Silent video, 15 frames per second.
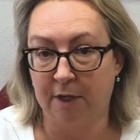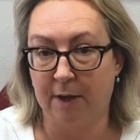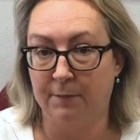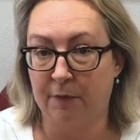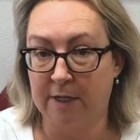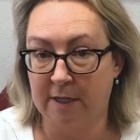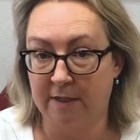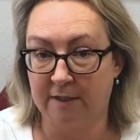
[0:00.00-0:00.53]

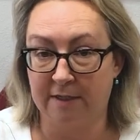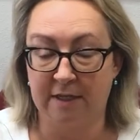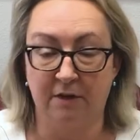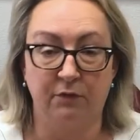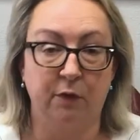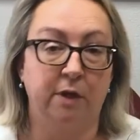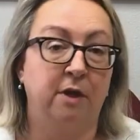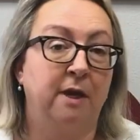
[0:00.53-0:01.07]
company to see
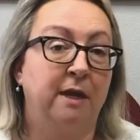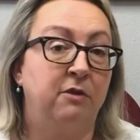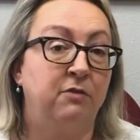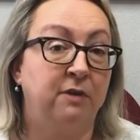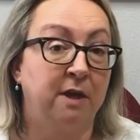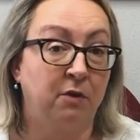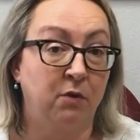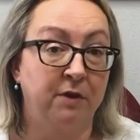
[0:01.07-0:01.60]
if we could get you
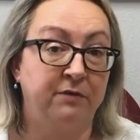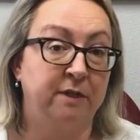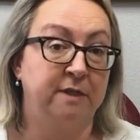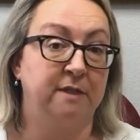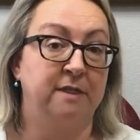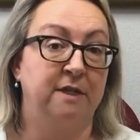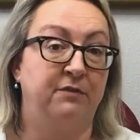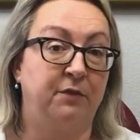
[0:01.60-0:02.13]
the
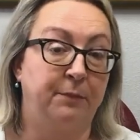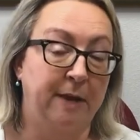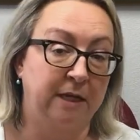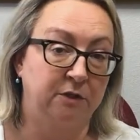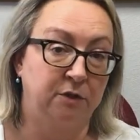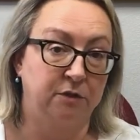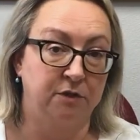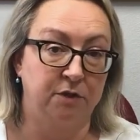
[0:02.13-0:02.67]
equivalency of a
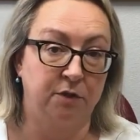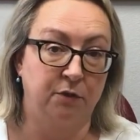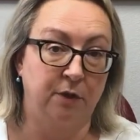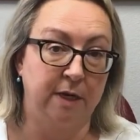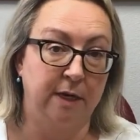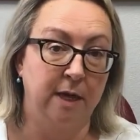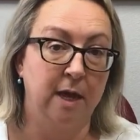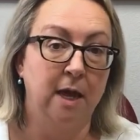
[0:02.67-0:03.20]
bachelor's
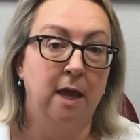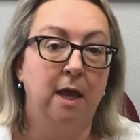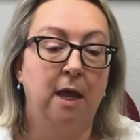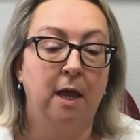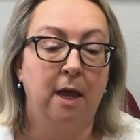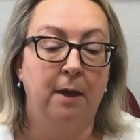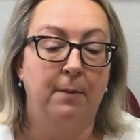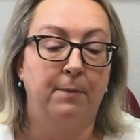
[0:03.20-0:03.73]
degree.
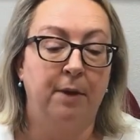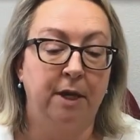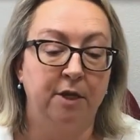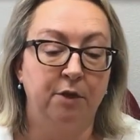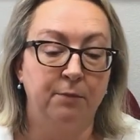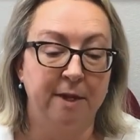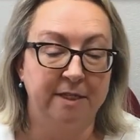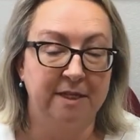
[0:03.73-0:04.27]
But
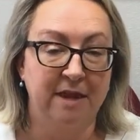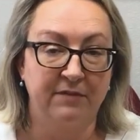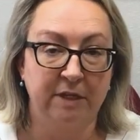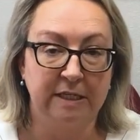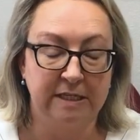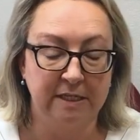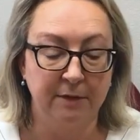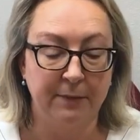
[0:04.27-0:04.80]
you must have at
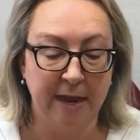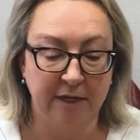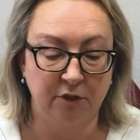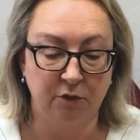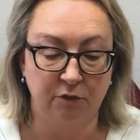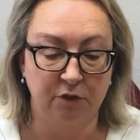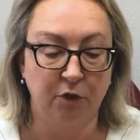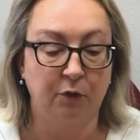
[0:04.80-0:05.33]
least a
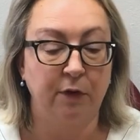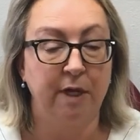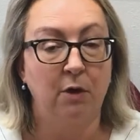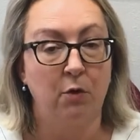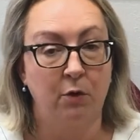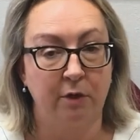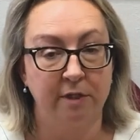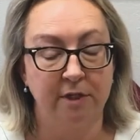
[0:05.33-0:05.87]
bachelor's degree
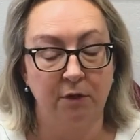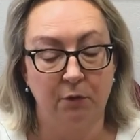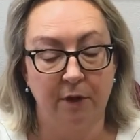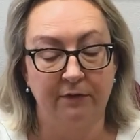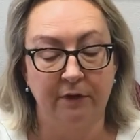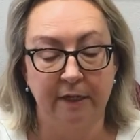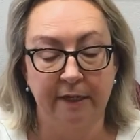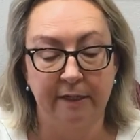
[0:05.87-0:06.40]
or its
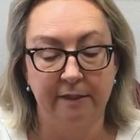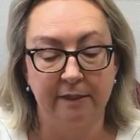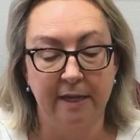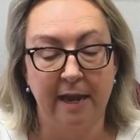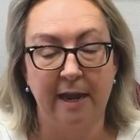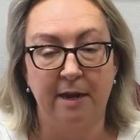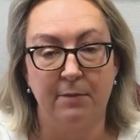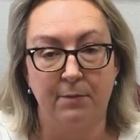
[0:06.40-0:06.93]
equivalent,
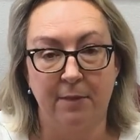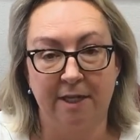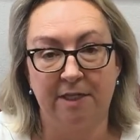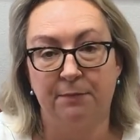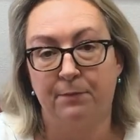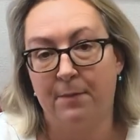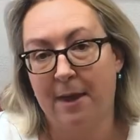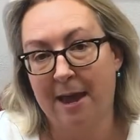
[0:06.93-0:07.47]
and it
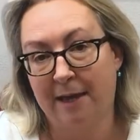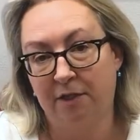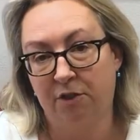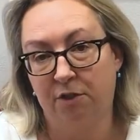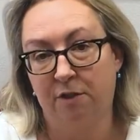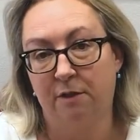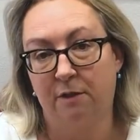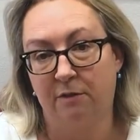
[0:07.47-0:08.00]
must
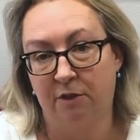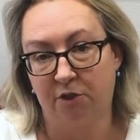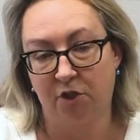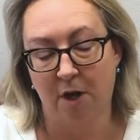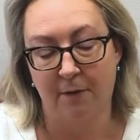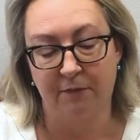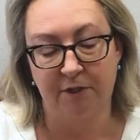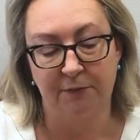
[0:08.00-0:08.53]
match the
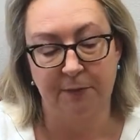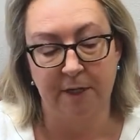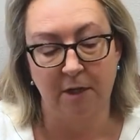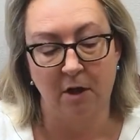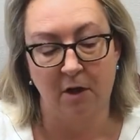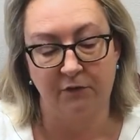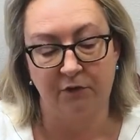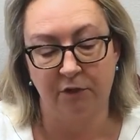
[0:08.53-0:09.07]
job that's being
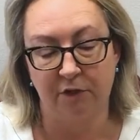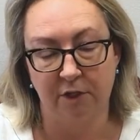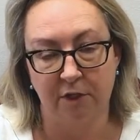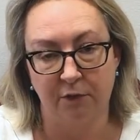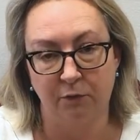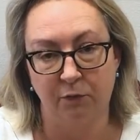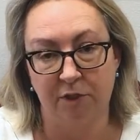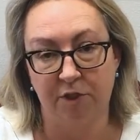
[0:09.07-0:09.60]
offered to
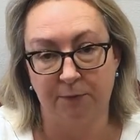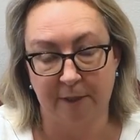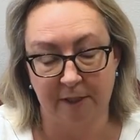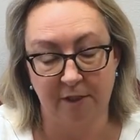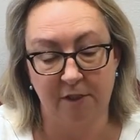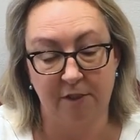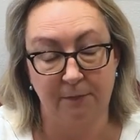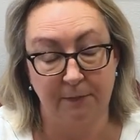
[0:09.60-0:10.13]
you, which
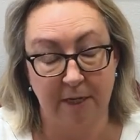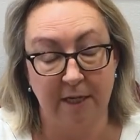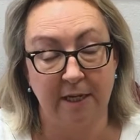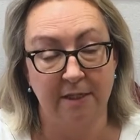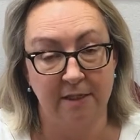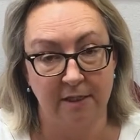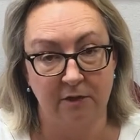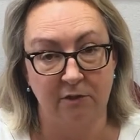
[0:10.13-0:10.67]
must be
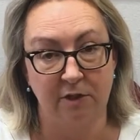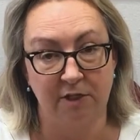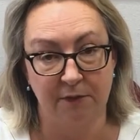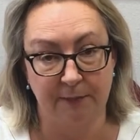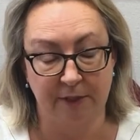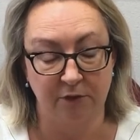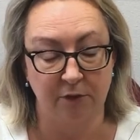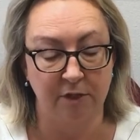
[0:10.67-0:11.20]
considered a
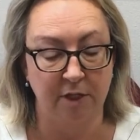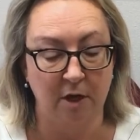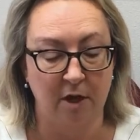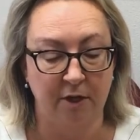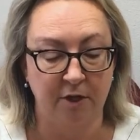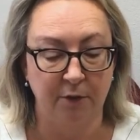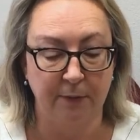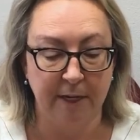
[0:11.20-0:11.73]
specialty
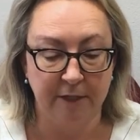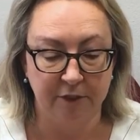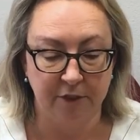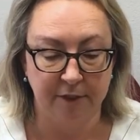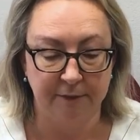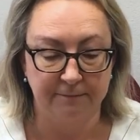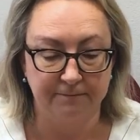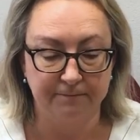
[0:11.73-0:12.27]

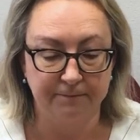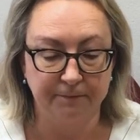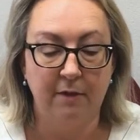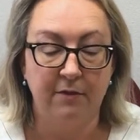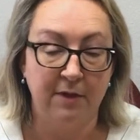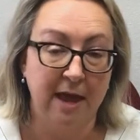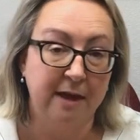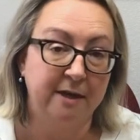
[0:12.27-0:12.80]
occupation.
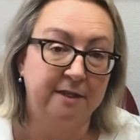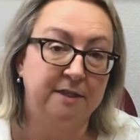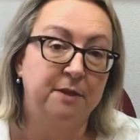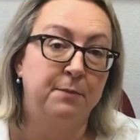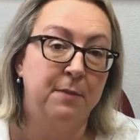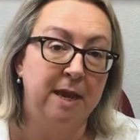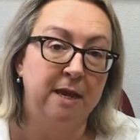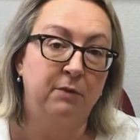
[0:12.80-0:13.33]
That is the
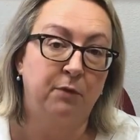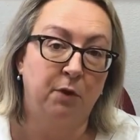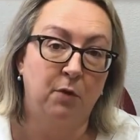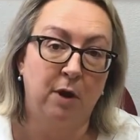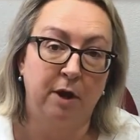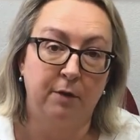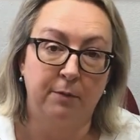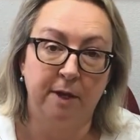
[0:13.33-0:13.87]
main
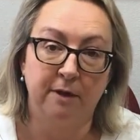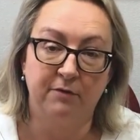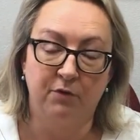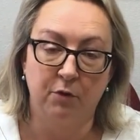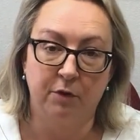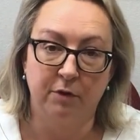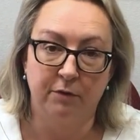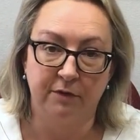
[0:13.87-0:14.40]
requirement
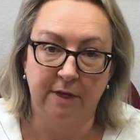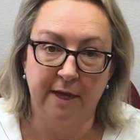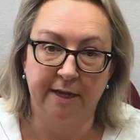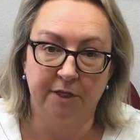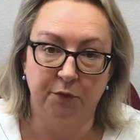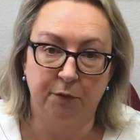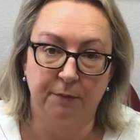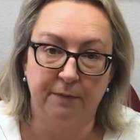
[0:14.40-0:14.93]
for the
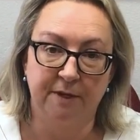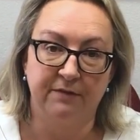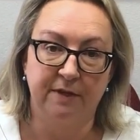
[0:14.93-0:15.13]
H-1B